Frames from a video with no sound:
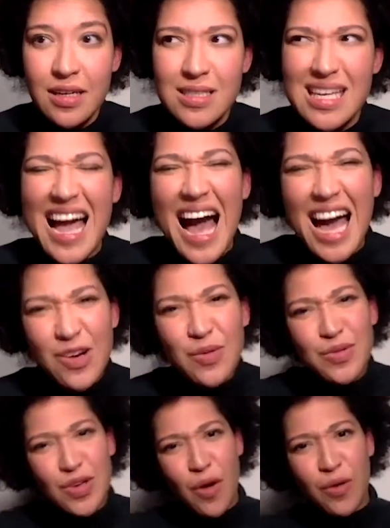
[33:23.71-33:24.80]
It's like, I
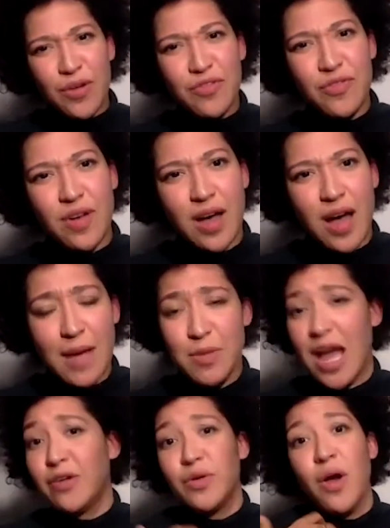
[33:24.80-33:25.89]
don't know if, I mean,
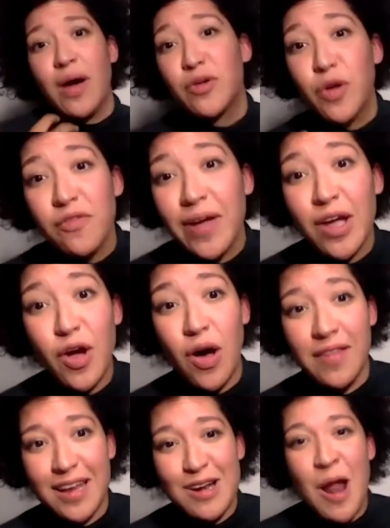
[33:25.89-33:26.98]
I don't know. I don't know if I can call
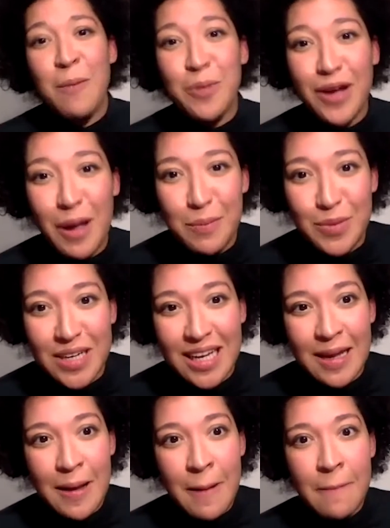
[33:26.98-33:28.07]
that an opera company.
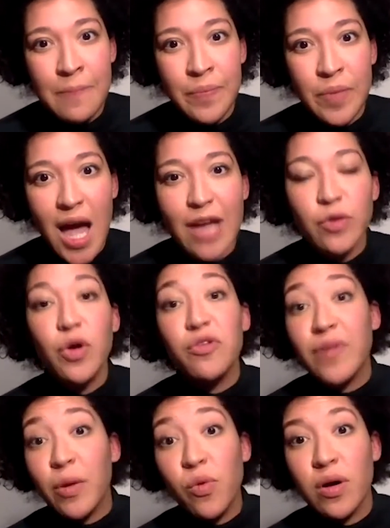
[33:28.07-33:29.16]
I don't know if
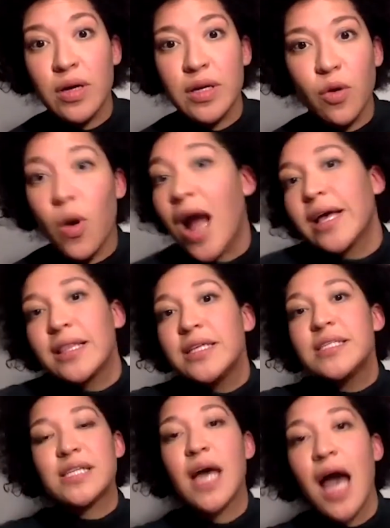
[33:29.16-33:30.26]
I would, or I, at
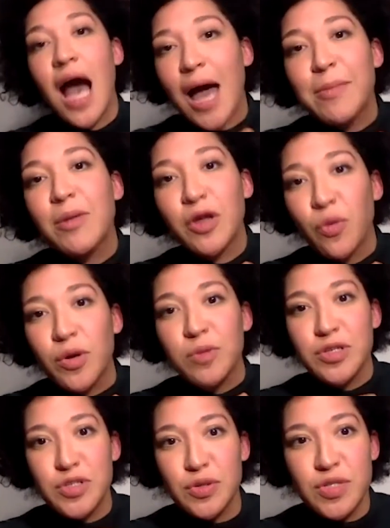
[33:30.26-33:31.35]
least, I maybe I don't want to be
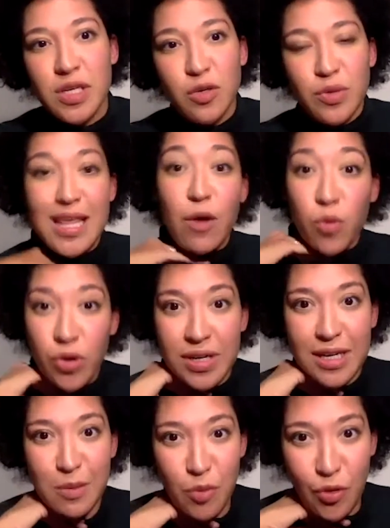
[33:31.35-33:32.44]
associated with that word
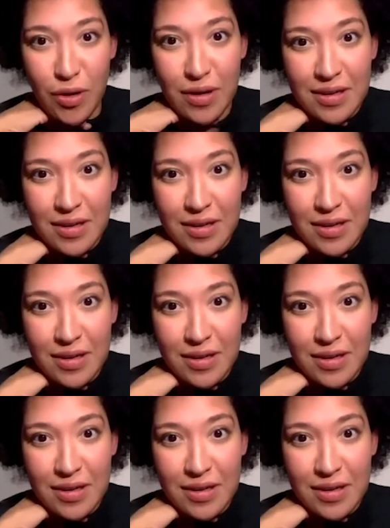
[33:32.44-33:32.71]
anymore.